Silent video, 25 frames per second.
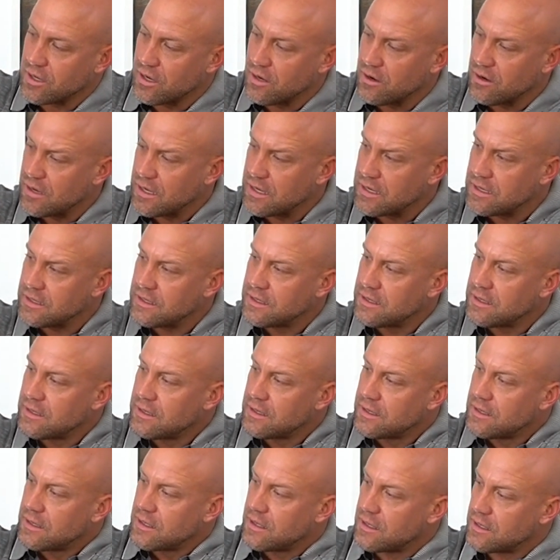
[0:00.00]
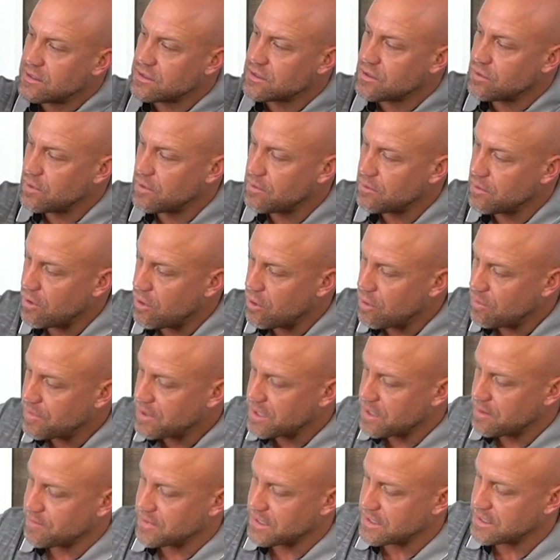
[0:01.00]
on. And so we will
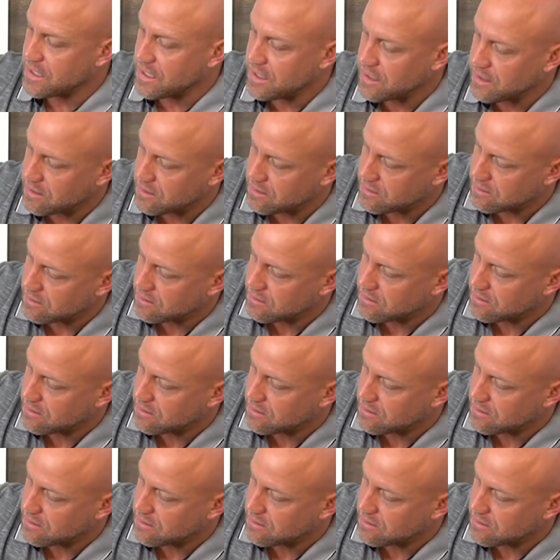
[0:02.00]
open up the tank.